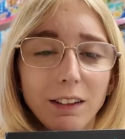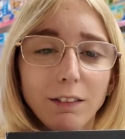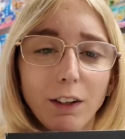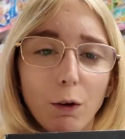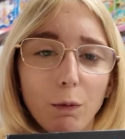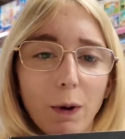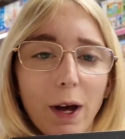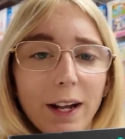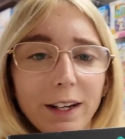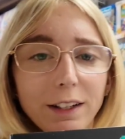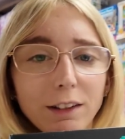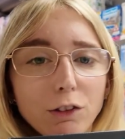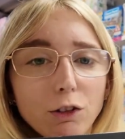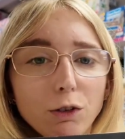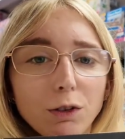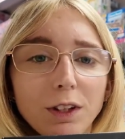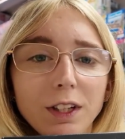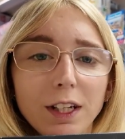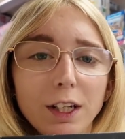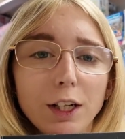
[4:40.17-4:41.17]
Now we're heading
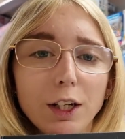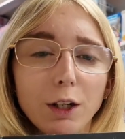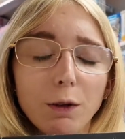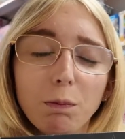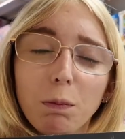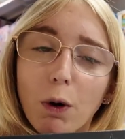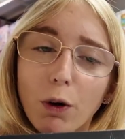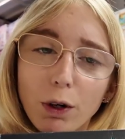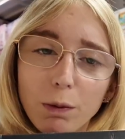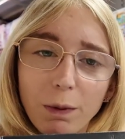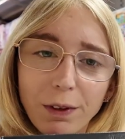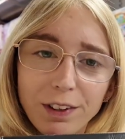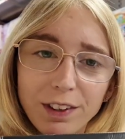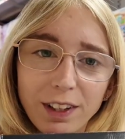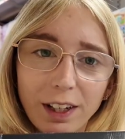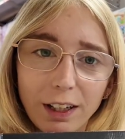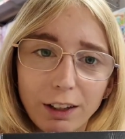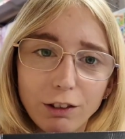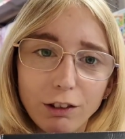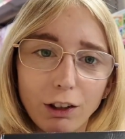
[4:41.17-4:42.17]
to the Pokemon
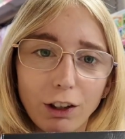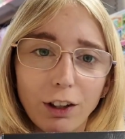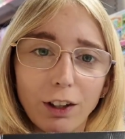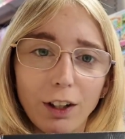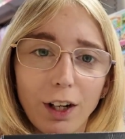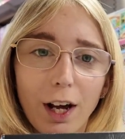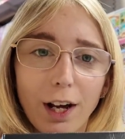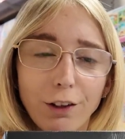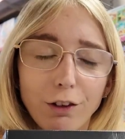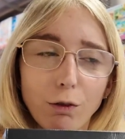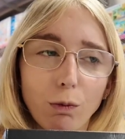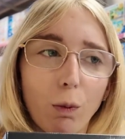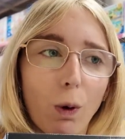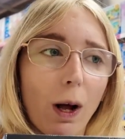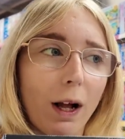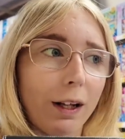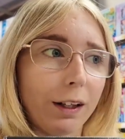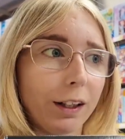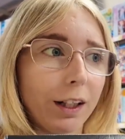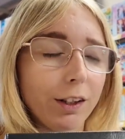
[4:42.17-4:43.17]
section as
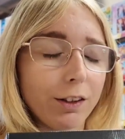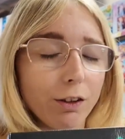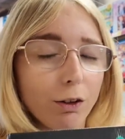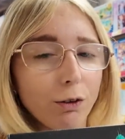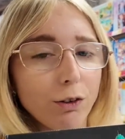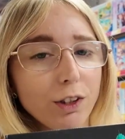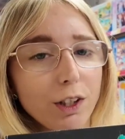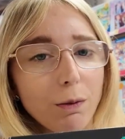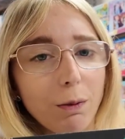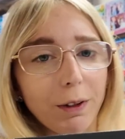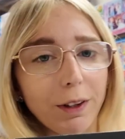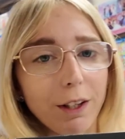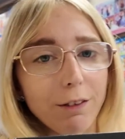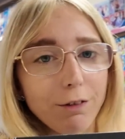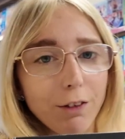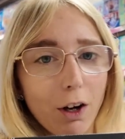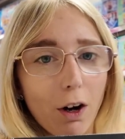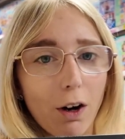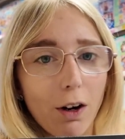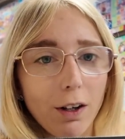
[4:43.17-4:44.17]
well. Let's go see what
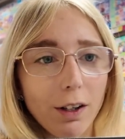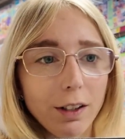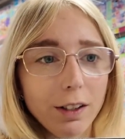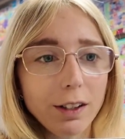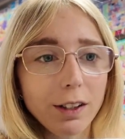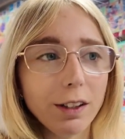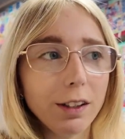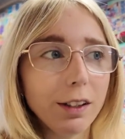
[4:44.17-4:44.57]
they've got.